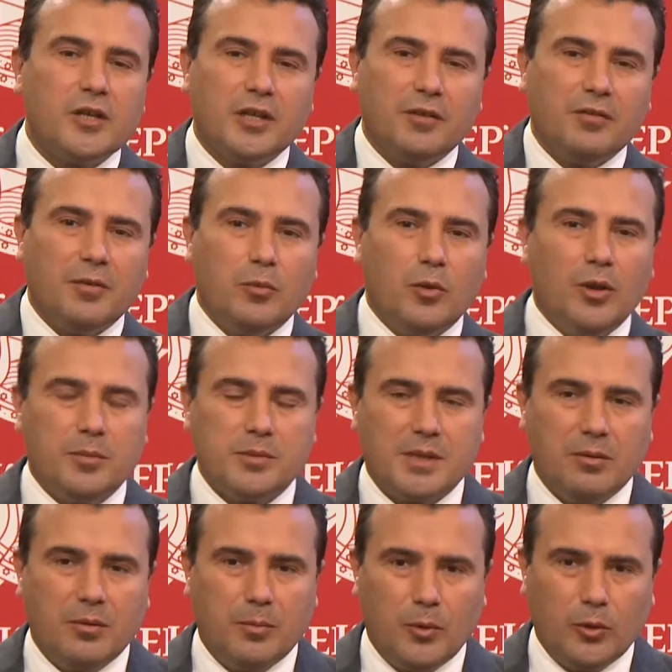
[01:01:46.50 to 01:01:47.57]
true
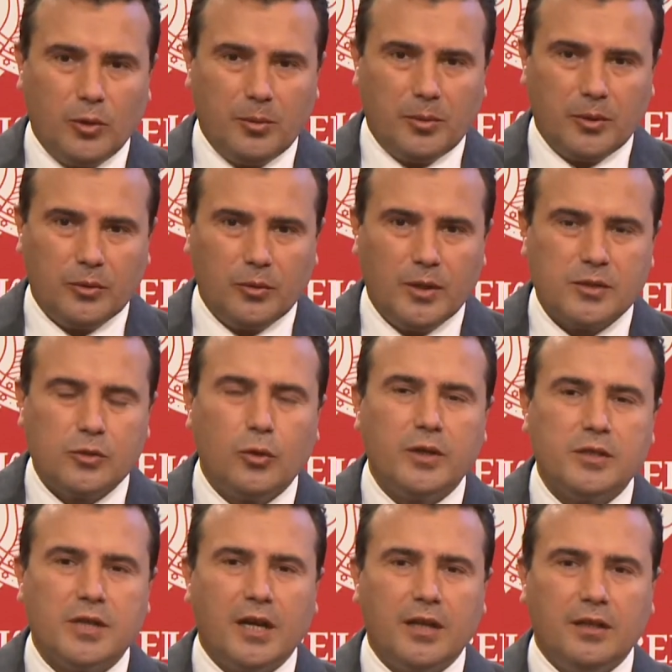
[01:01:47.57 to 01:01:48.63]
that they called
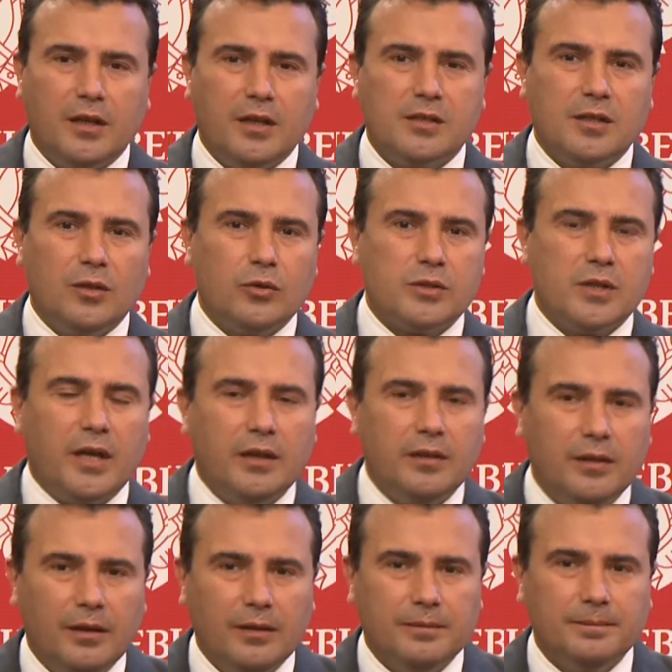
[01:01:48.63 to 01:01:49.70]
you a
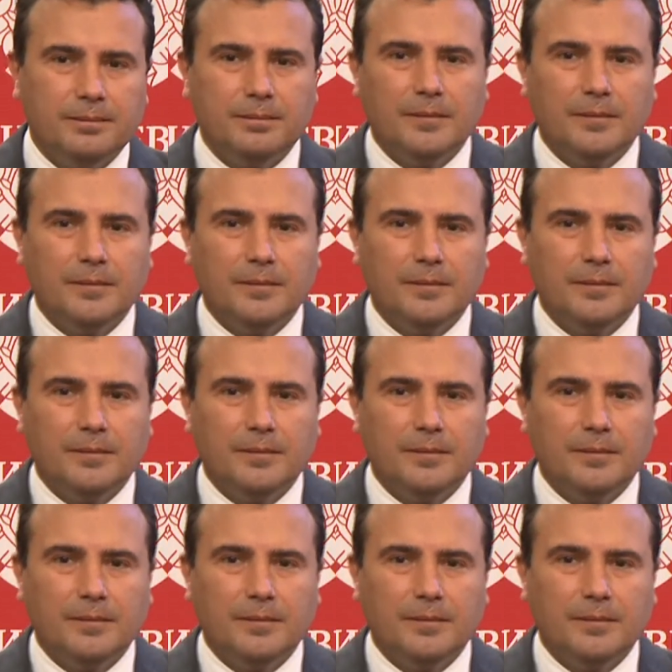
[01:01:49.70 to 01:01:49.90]
liar?